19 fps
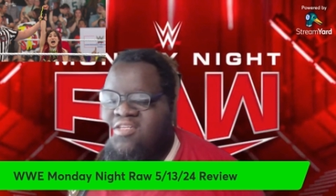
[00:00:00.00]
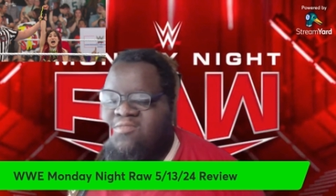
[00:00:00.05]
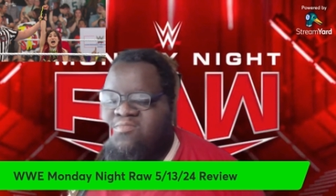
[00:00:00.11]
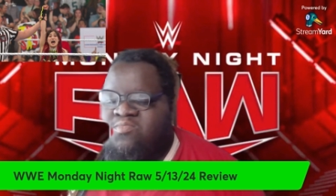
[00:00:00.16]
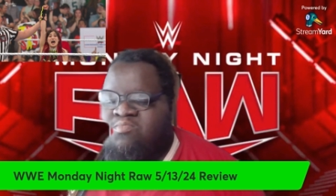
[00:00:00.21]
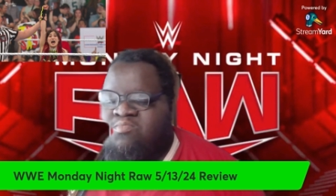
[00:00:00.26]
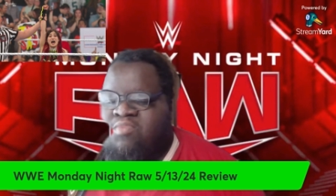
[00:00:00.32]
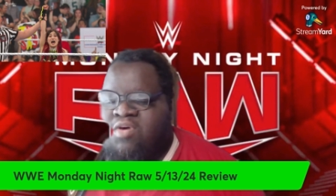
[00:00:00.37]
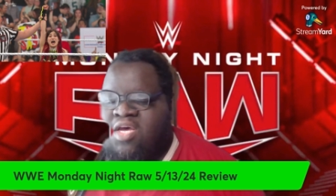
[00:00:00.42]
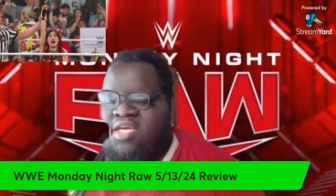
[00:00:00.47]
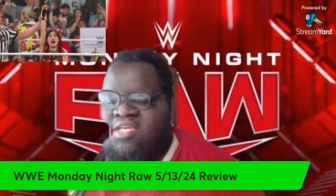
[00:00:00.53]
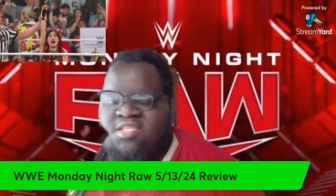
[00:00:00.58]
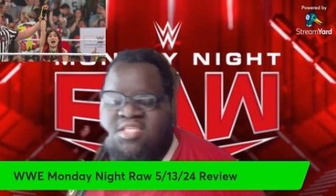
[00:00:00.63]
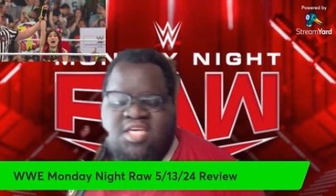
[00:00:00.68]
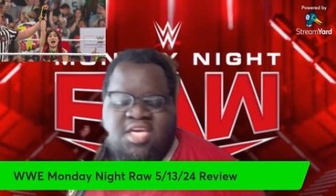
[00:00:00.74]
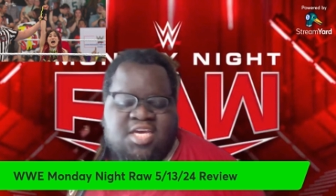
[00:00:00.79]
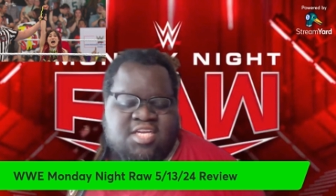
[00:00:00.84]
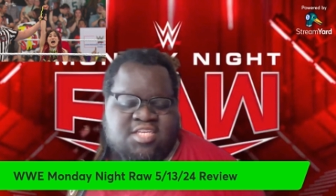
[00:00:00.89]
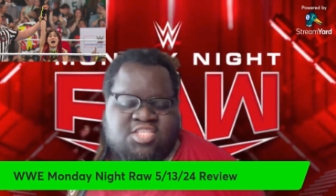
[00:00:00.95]
But
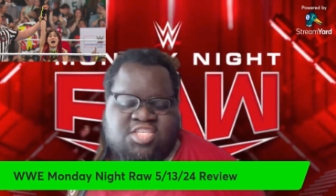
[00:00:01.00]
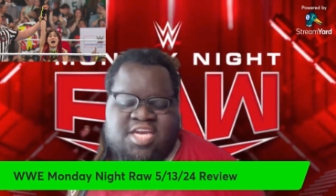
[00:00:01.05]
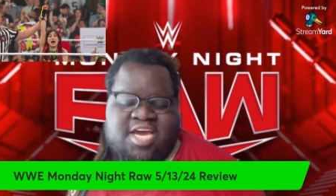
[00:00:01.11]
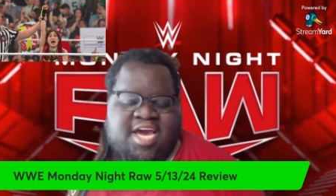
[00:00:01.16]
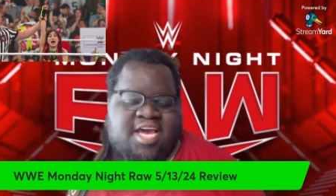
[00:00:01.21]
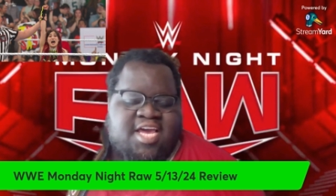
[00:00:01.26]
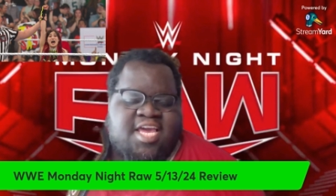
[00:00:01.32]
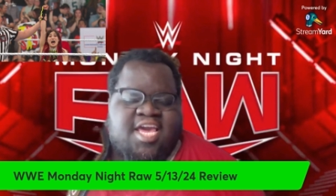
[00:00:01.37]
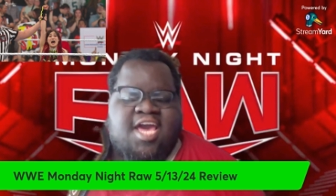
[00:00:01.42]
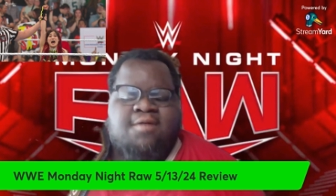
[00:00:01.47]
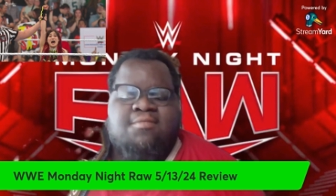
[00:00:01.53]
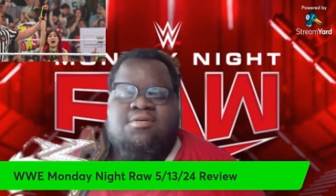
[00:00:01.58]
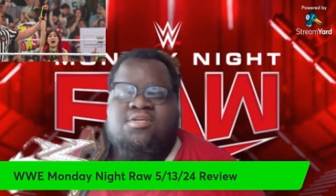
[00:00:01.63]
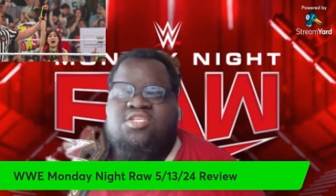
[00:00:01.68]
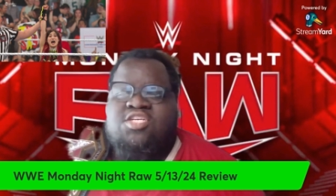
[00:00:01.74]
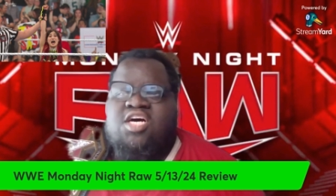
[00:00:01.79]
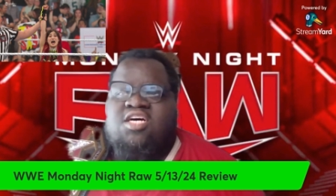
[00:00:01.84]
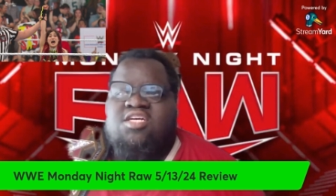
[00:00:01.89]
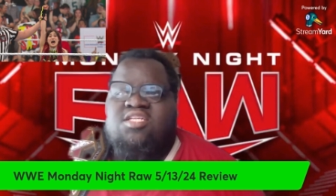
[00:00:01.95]
yeah, Chad Gable
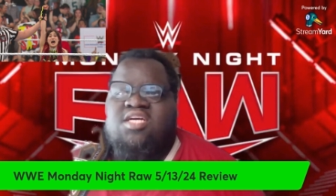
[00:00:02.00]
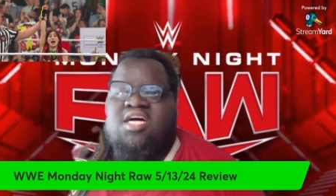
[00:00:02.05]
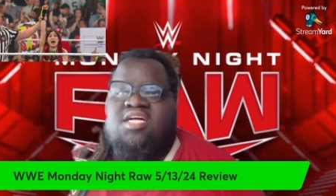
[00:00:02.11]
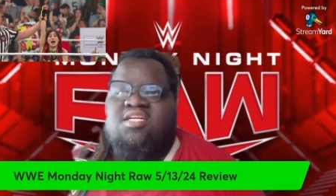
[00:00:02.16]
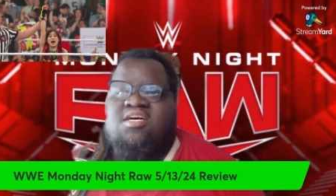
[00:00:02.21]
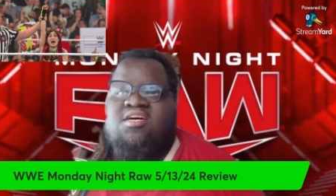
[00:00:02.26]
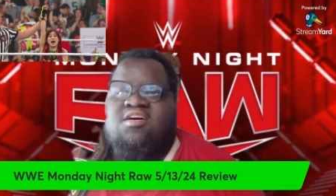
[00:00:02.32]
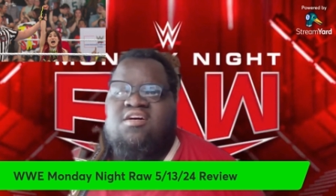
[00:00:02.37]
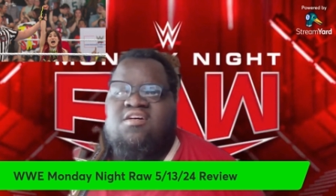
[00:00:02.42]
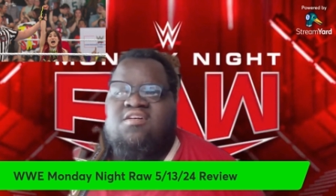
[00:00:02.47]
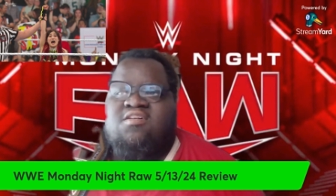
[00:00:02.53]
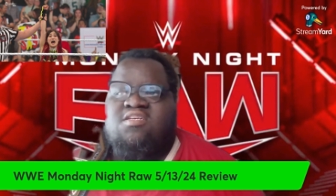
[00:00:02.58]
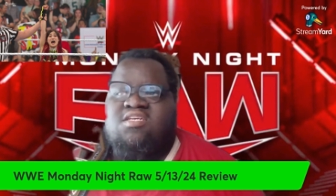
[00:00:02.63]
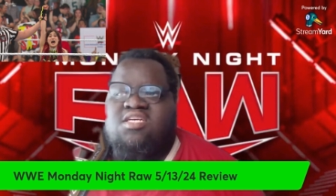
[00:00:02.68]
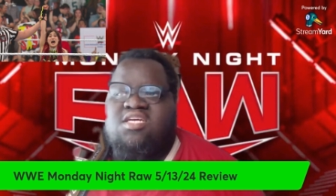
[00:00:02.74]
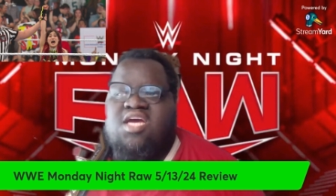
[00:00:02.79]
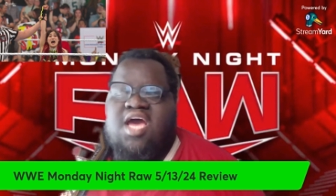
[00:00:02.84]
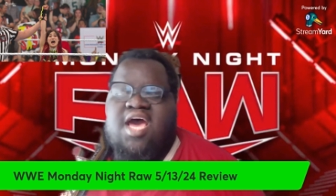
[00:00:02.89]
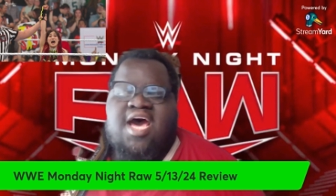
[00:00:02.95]
yelling at
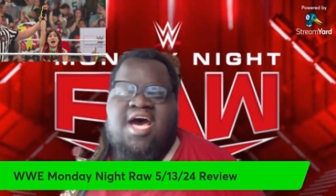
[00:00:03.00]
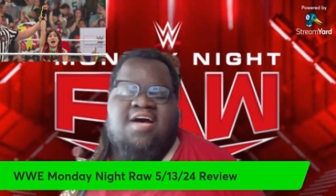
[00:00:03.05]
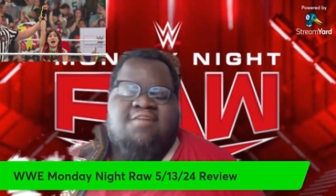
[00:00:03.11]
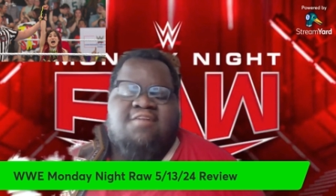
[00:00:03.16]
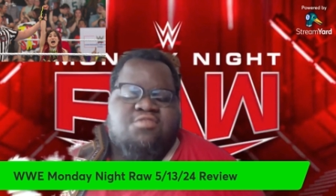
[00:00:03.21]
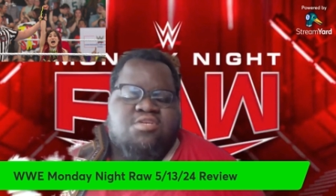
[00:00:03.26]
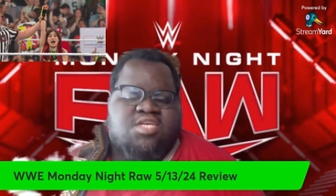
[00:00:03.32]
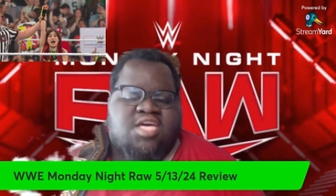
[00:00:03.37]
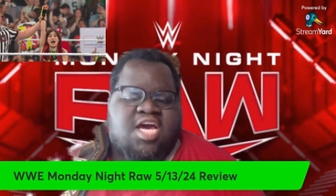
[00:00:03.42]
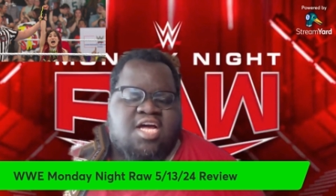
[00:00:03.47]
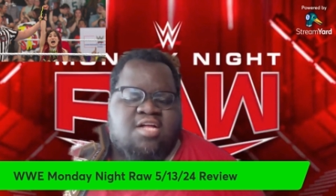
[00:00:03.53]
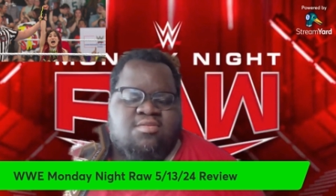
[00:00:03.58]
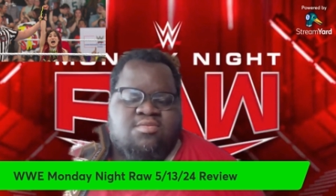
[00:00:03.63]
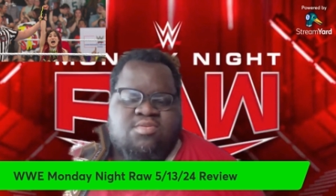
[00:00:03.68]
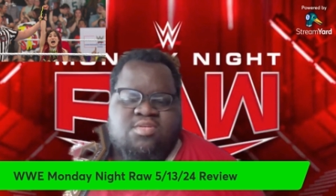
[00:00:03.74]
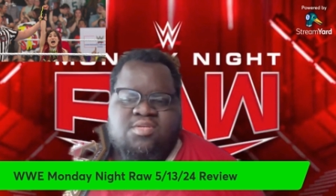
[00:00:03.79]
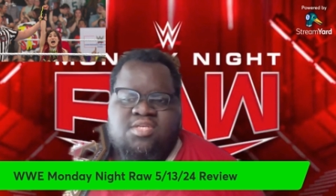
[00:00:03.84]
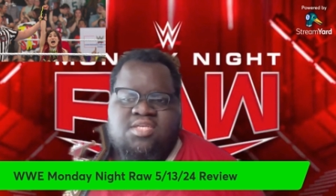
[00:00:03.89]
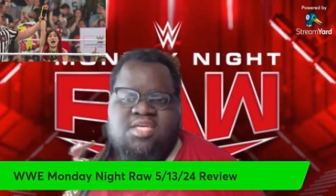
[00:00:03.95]
Alpha
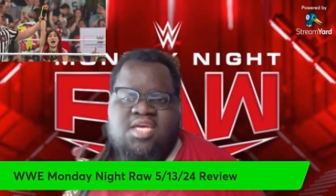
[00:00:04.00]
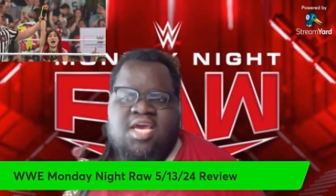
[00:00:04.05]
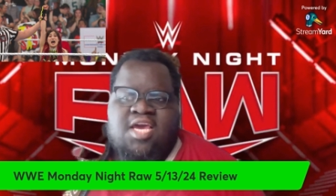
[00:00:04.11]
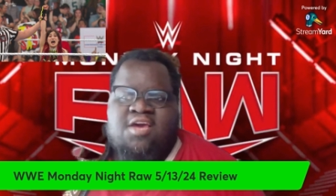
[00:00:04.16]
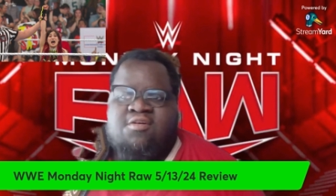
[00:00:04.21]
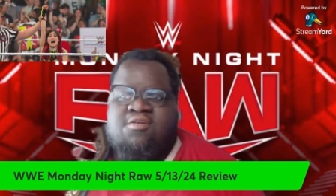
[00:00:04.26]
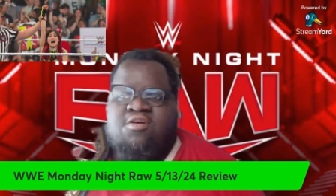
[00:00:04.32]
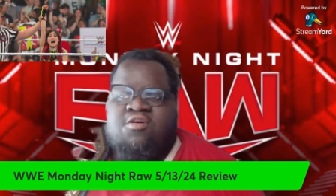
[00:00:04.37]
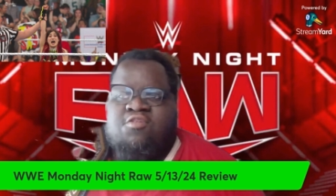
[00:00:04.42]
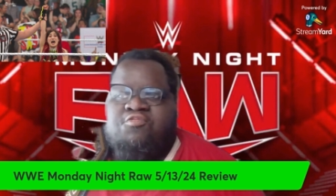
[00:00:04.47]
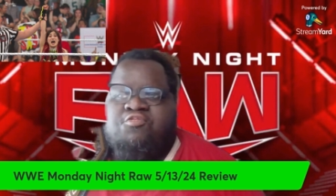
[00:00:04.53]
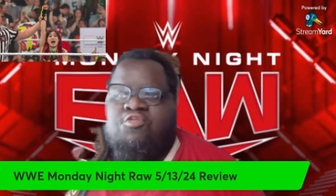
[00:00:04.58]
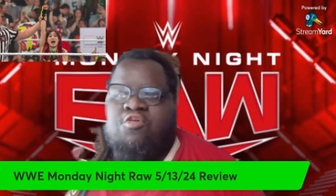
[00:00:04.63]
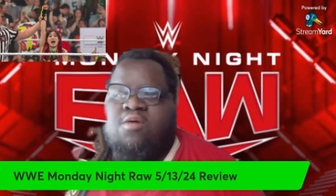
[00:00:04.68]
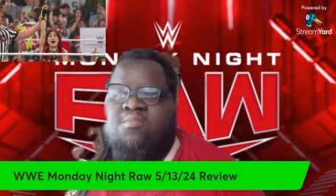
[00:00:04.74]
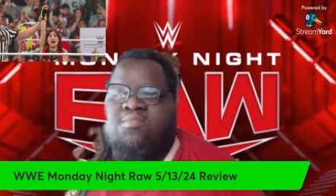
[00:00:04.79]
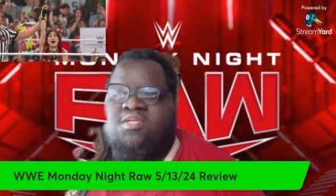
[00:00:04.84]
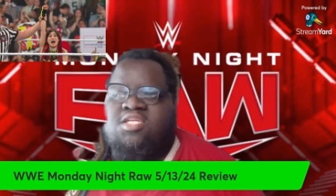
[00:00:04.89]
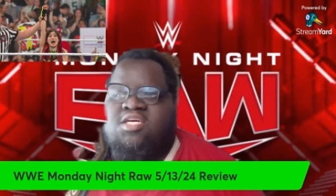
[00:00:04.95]
Academy and
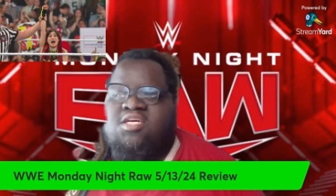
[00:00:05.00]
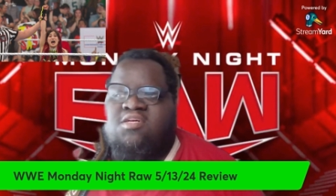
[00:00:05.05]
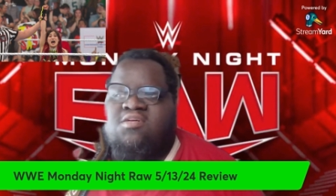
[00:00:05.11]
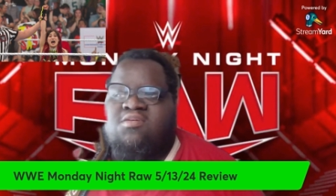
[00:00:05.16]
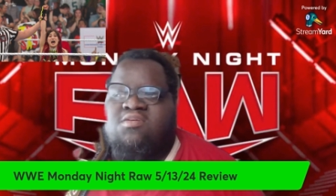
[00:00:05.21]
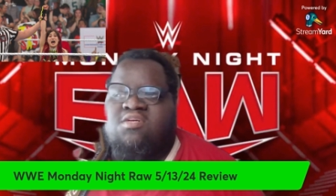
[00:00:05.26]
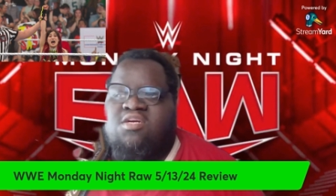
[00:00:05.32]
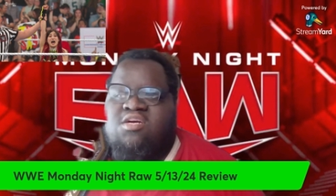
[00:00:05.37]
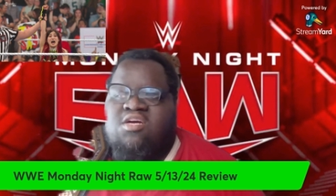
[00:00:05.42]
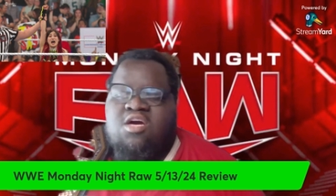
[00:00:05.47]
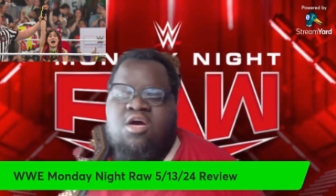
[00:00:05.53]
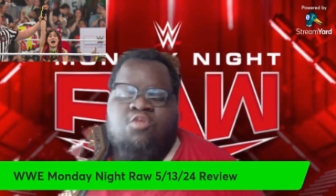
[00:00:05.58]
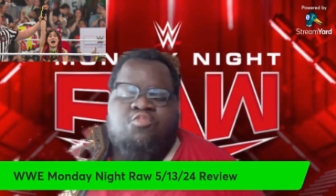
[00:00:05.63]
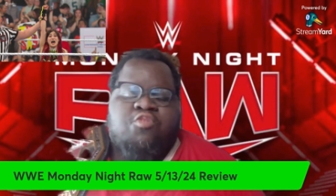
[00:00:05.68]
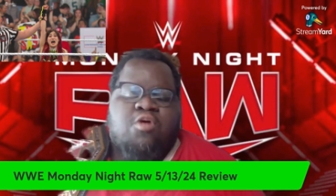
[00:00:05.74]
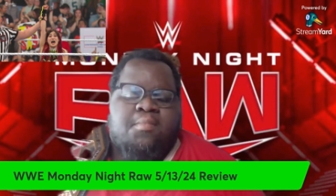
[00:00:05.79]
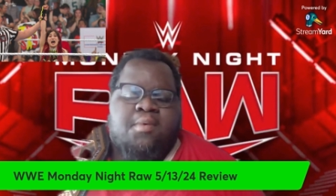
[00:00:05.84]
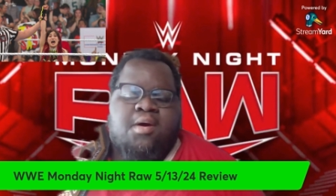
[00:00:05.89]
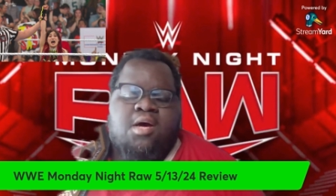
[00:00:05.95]
informing them,
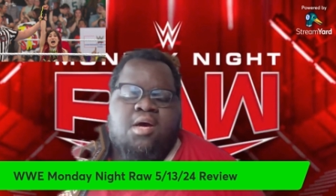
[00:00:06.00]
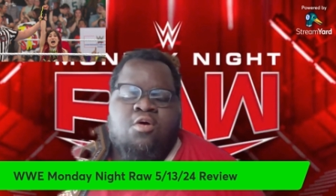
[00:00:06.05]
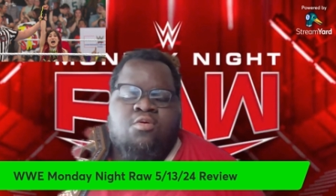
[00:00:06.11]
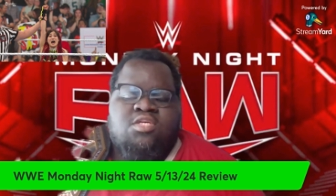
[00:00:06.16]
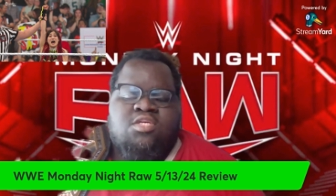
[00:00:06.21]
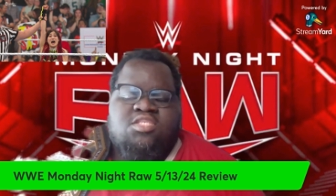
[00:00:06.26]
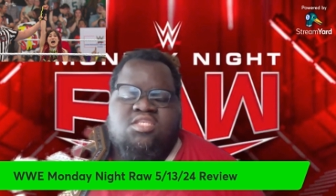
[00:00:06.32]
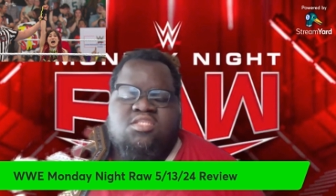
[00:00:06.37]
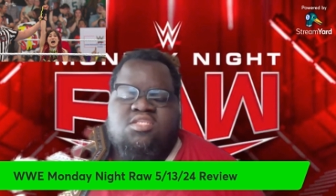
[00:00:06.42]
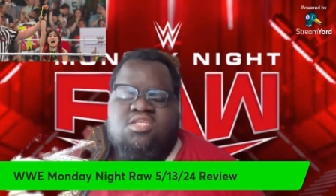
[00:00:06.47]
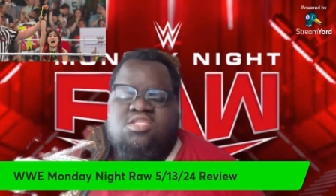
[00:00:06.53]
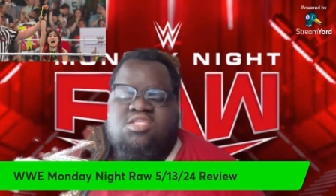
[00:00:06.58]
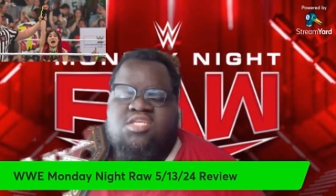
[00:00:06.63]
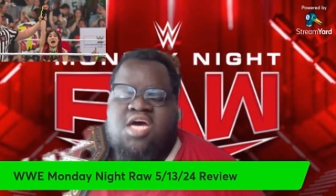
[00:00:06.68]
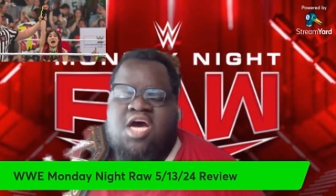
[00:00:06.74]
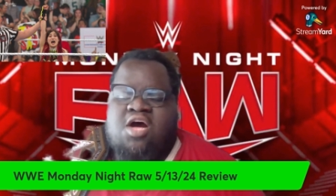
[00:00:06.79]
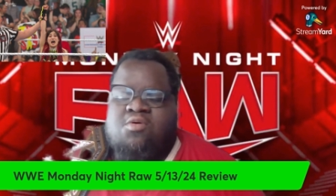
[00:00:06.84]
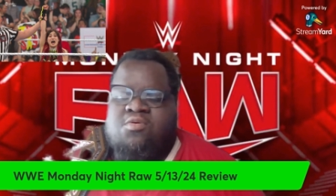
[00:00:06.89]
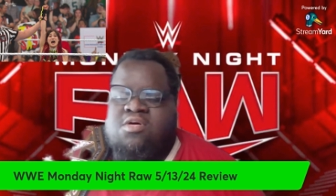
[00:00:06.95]
informing Otis and
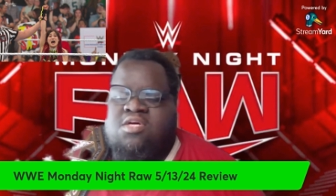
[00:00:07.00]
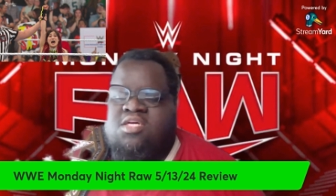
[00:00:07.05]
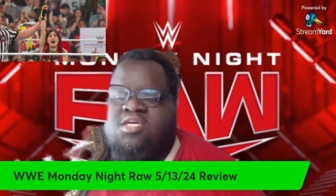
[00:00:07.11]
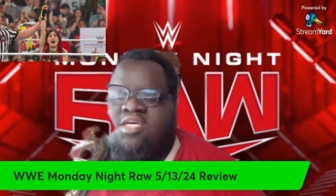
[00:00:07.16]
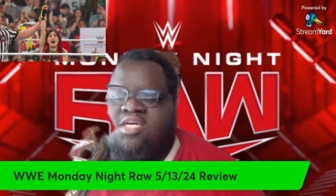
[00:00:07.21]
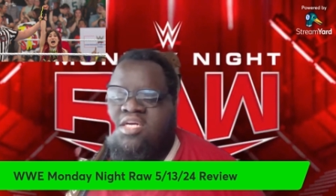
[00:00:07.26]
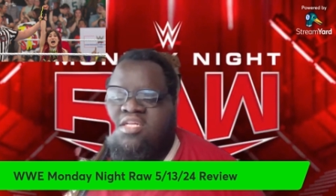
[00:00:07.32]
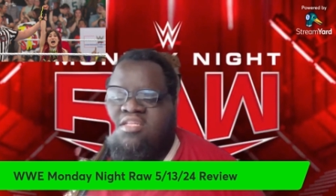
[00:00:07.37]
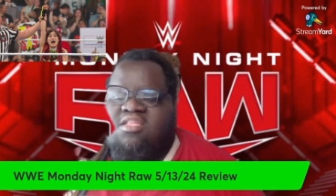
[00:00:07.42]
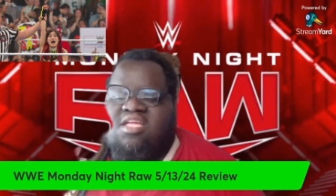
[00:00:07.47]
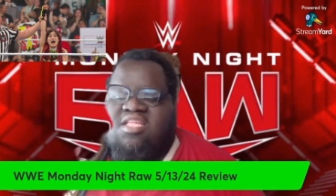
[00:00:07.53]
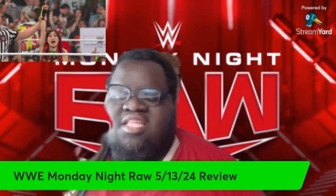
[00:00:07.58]
Tozawa that